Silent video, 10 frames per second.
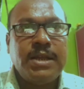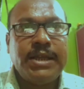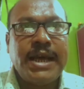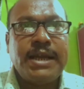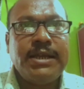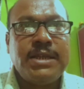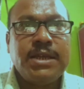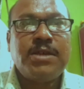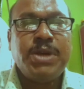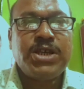then
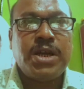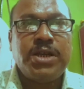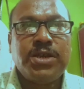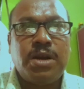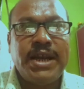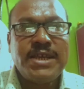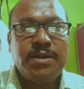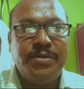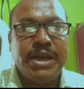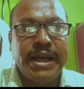this mixture is called as a
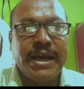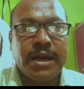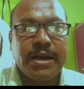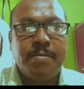vinegar.